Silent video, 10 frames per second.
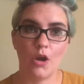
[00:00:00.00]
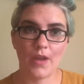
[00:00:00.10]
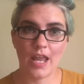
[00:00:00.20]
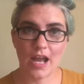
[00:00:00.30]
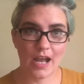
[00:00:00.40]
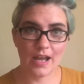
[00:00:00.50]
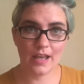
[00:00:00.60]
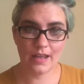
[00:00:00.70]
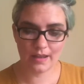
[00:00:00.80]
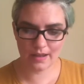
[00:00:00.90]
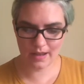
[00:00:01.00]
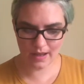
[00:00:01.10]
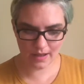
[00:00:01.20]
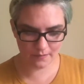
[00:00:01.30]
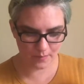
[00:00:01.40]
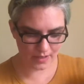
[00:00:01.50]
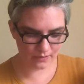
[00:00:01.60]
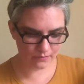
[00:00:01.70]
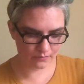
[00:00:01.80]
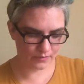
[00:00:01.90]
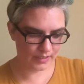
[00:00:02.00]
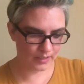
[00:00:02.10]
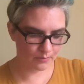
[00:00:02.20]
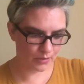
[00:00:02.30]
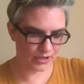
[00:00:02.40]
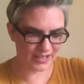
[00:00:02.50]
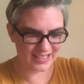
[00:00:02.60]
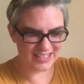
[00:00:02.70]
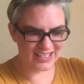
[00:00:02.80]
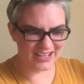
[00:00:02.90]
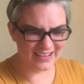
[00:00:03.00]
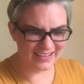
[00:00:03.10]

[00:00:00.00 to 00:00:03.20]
okay, I have been reading books.